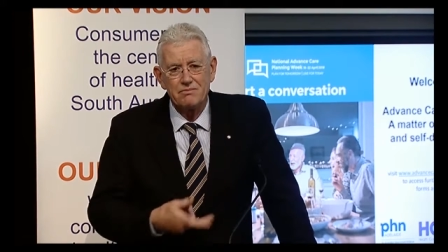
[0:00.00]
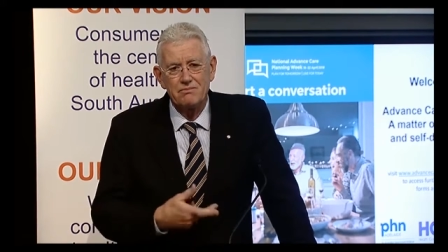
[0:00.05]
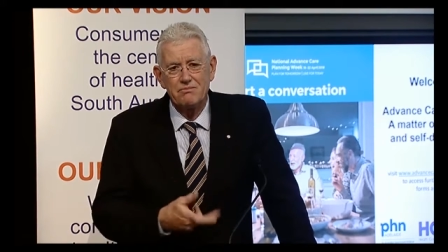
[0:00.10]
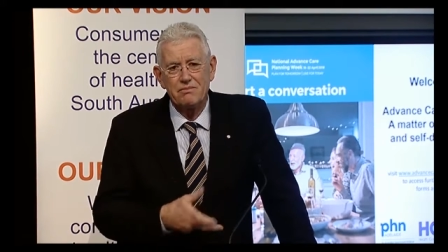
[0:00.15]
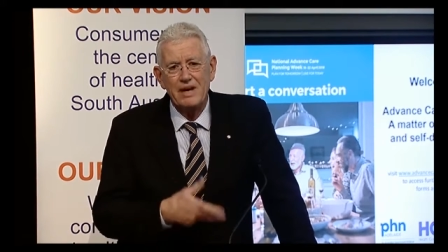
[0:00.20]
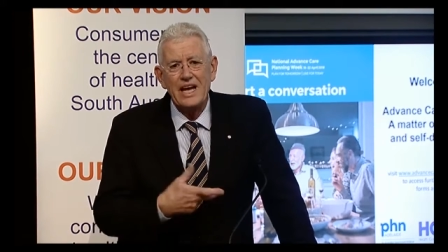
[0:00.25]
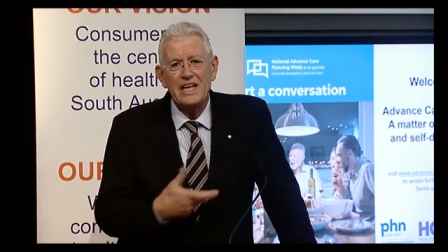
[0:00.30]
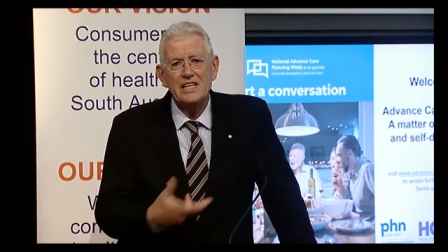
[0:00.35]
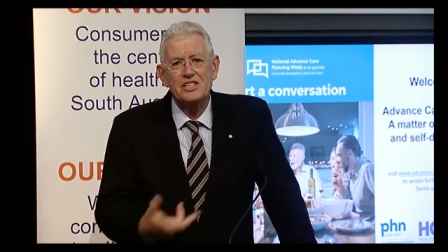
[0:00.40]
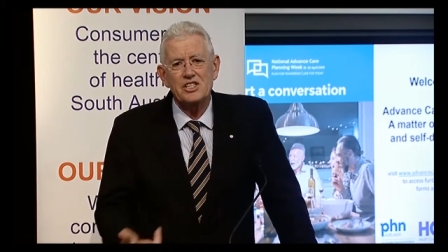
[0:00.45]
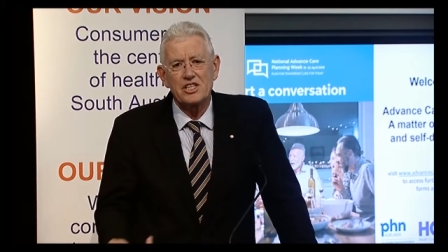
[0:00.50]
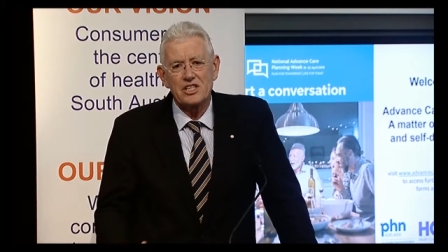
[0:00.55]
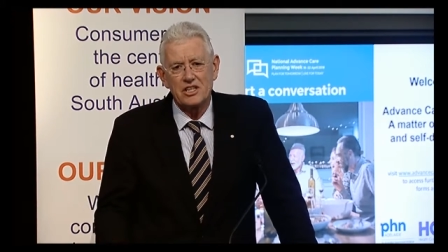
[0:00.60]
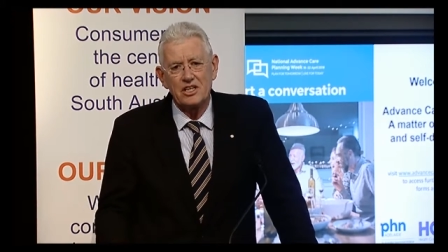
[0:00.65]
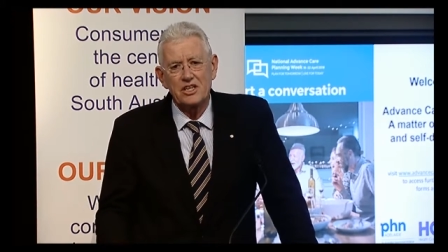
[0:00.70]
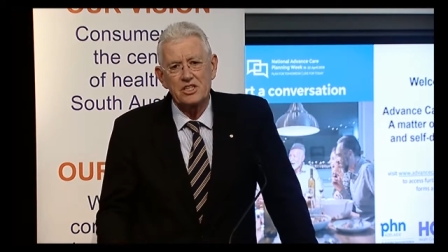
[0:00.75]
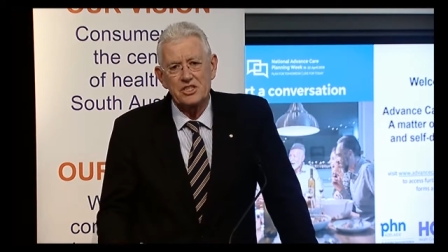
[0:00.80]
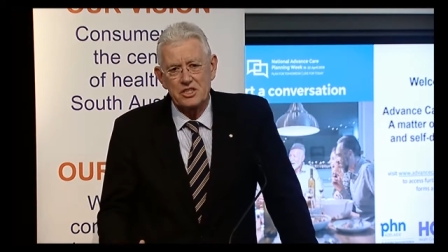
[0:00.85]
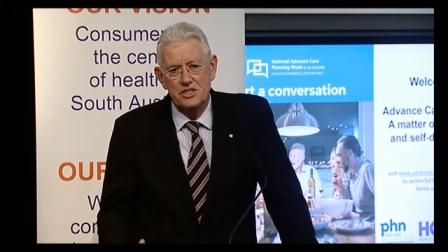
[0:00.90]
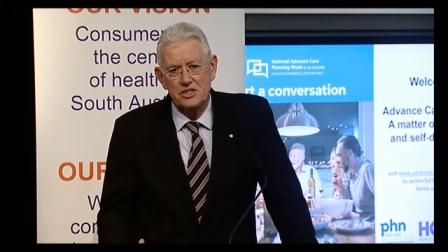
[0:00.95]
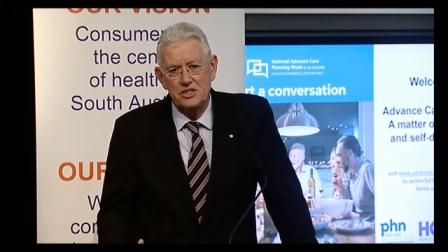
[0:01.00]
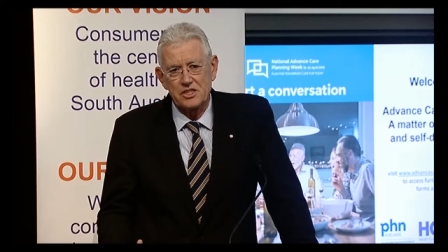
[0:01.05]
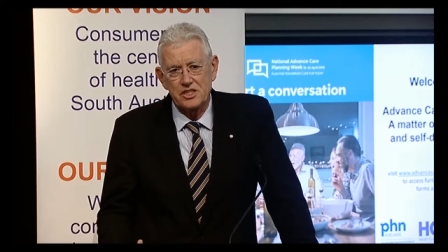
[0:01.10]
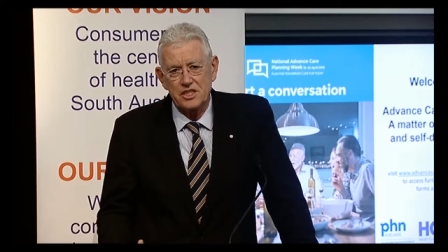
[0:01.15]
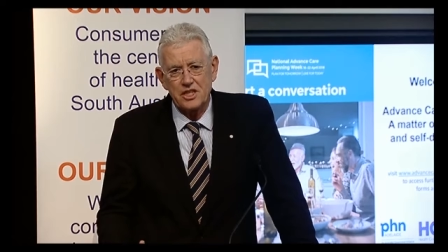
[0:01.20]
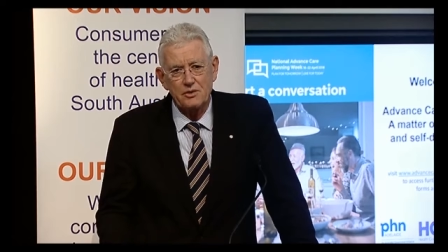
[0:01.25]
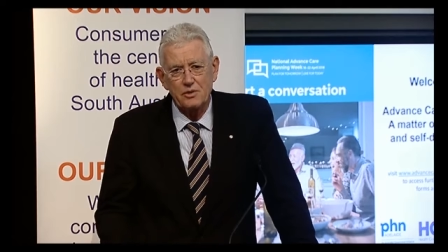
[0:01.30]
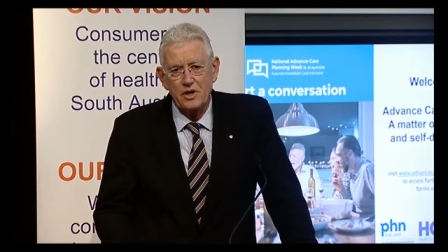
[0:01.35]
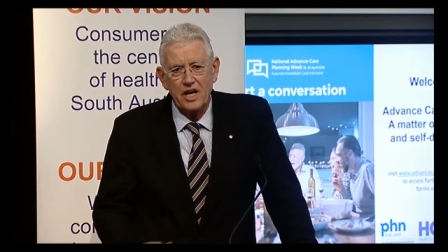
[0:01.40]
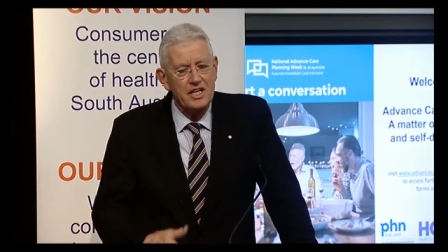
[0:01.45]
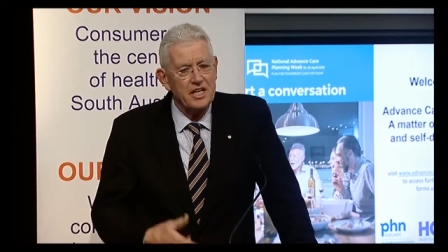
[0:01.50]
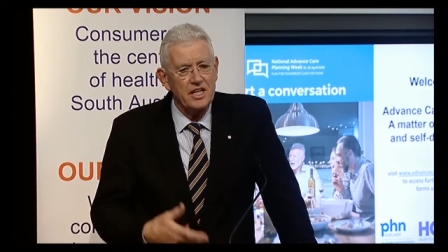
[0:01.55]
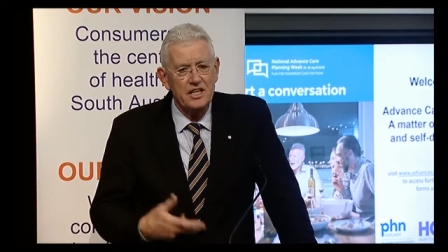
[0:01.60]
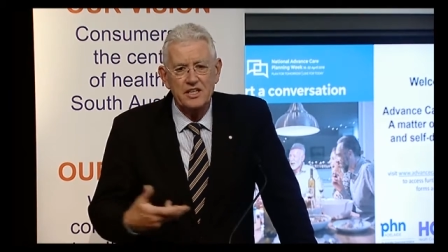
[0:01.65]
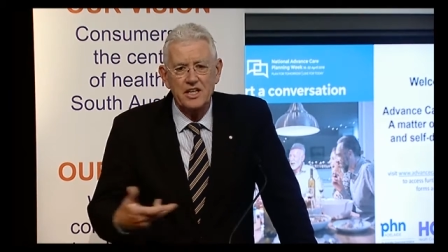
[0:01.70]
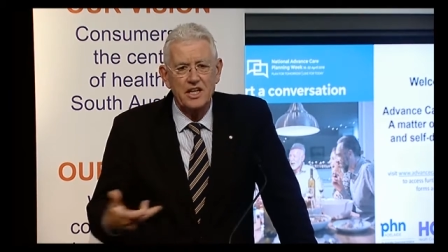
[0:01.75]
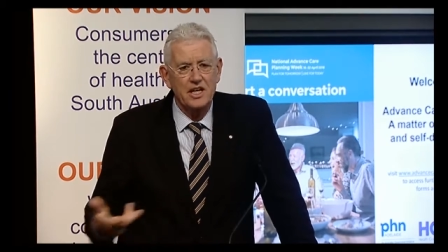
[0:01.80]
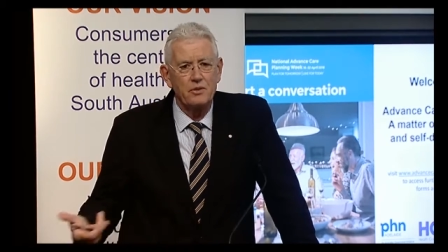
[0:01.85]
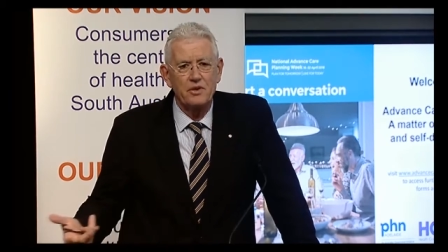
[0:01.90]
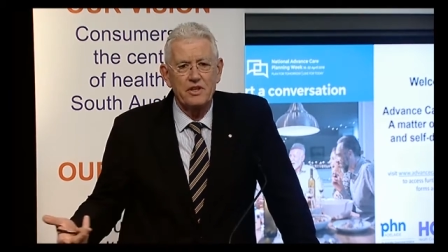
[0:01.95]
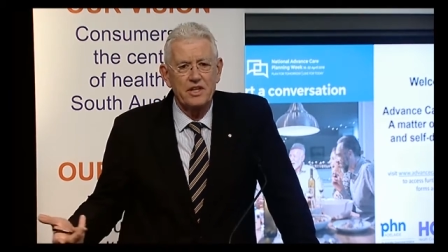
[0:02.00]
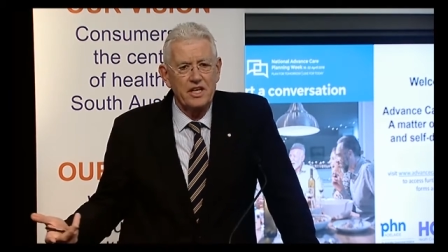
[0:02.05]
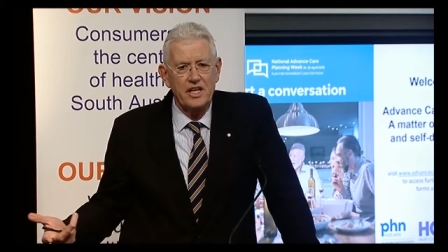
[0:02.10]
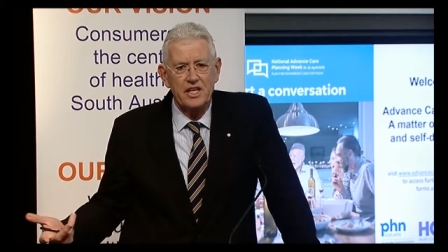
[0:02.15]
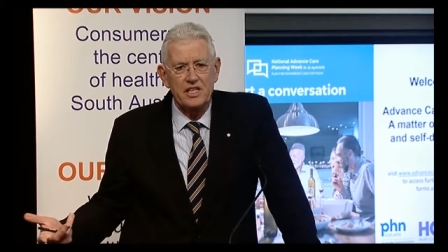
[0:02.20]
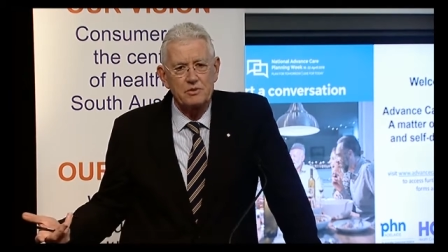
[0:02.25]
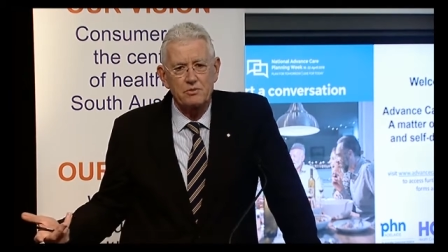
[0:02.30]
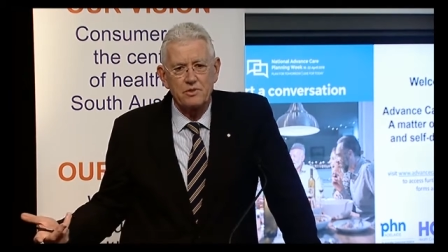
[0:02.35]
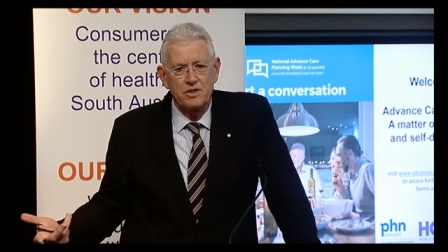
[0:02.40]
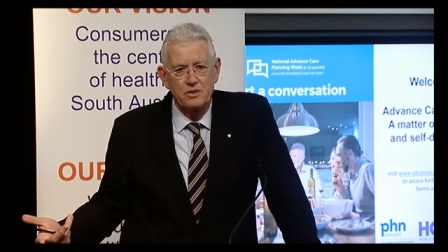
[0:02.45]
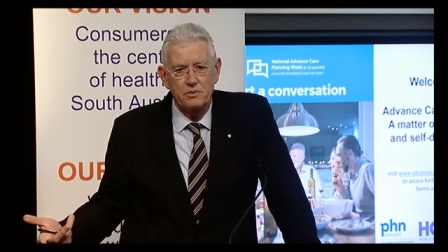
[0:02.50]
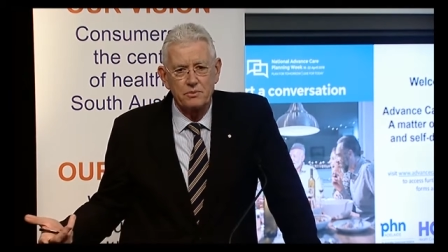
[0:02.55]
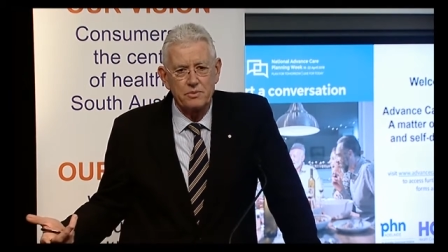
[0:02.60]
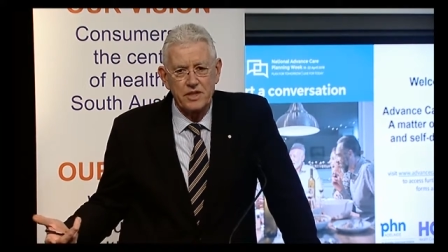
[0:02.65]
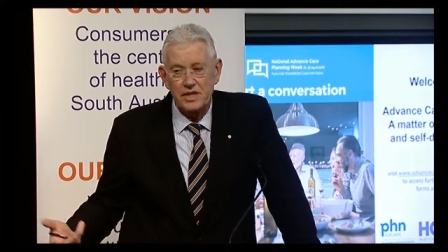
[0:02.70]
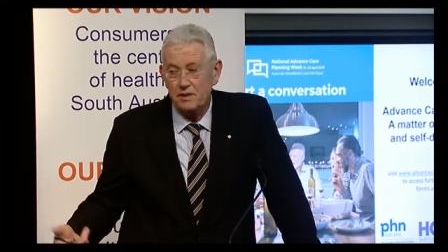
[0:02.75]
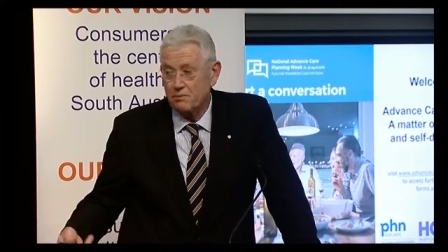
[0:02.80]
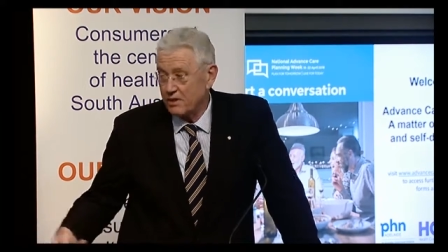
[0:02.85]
major losses. You know, I don't know where the next one will be,